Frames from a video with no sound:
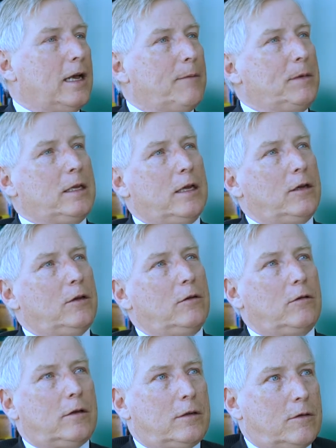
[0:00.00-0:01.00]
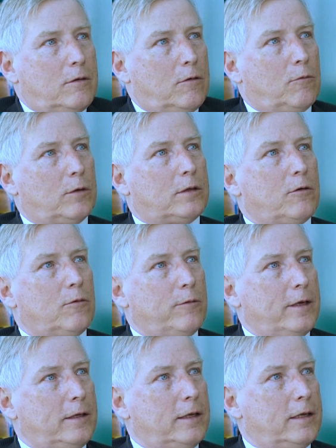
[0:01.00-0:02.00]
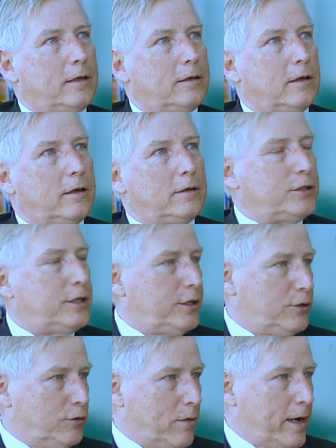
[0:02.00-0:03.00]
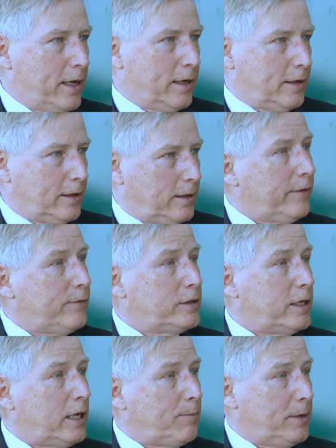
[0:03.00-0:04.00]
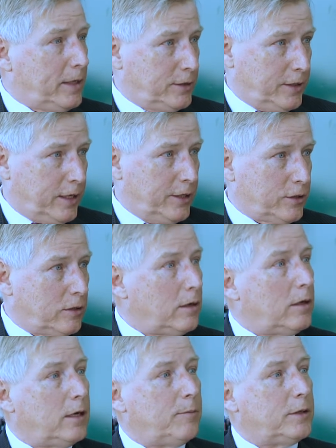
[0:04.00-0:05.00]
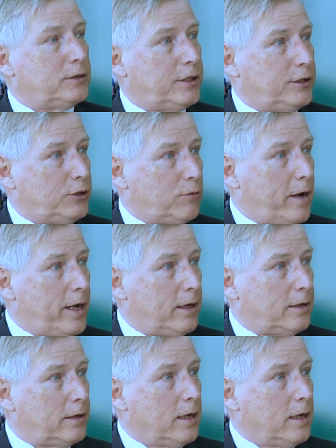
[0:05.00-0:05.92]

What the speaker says: I mean, you look at what Korea did in Jeju Island, and they've set up an educational hub on Jeju Island